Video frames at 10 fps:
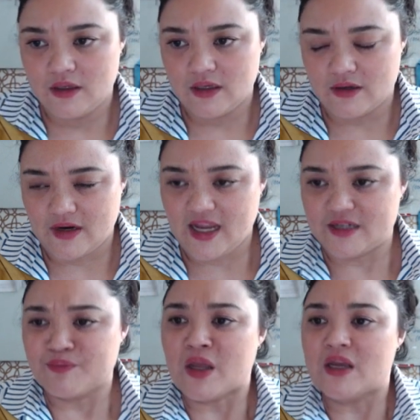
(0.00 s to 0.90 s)
Right.
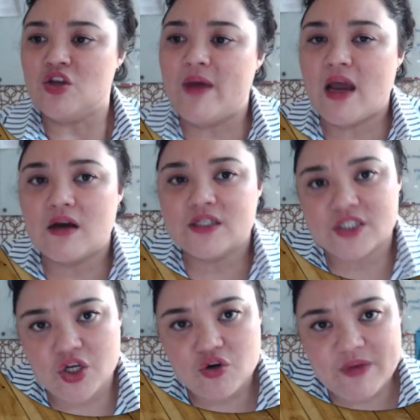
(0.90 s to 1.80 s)
You may
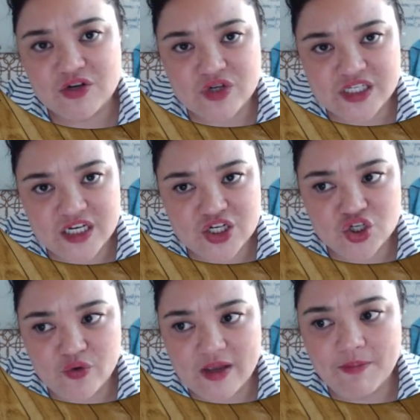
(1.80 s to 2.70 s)
also be interested in
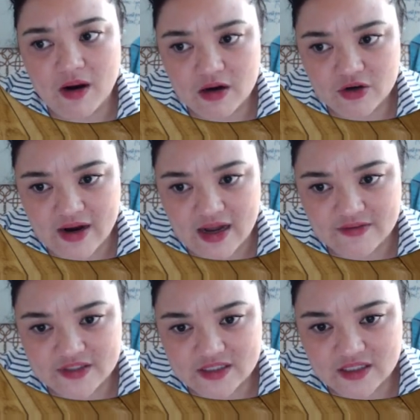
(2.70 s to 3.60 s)
doing bar graphs,
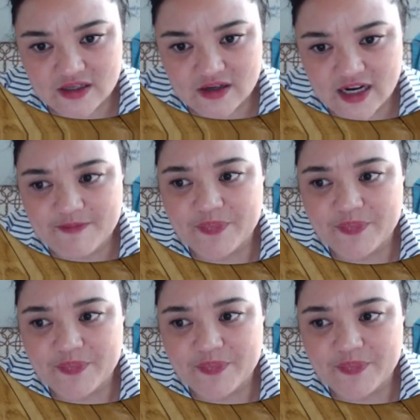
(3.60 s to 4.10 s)
right?